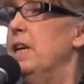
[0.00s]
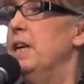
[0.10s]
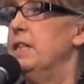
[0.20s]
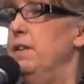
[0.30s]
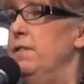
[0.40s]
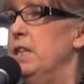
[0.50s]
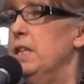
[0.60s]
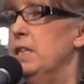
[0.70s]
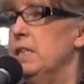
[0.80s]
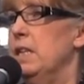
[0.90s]

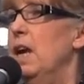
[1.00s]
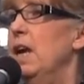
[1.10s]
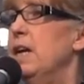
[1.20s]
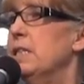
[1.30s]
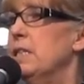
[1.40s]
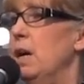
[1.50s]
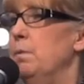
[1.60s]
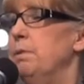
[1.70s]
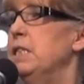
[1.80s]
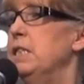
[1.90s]
activities, is
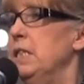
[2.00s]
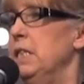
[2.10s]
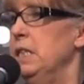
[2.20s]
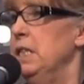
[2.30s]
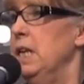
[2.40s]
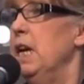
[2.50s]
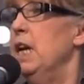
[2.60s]
obscene,